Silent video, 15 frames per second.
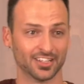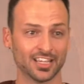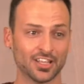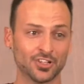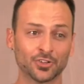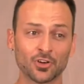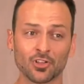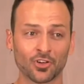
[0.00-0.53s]
And
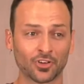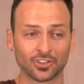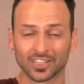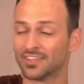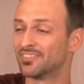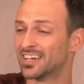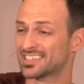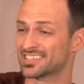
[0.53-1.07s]
you're no longer
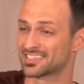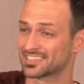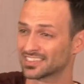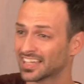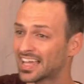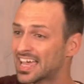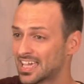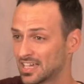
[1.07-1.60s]
living as a
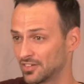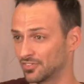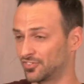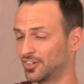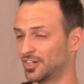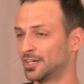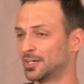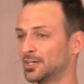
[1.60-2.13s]
slave,
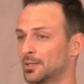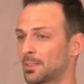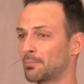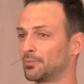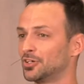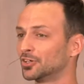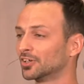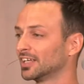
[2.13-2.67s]

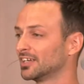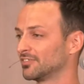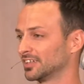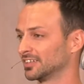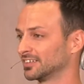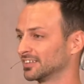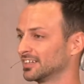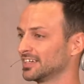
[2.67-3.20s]
but you're
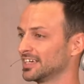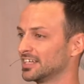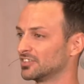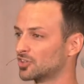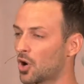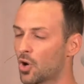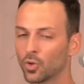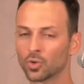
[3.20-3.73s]
living in
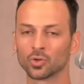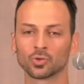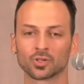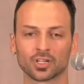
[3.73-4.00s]
total,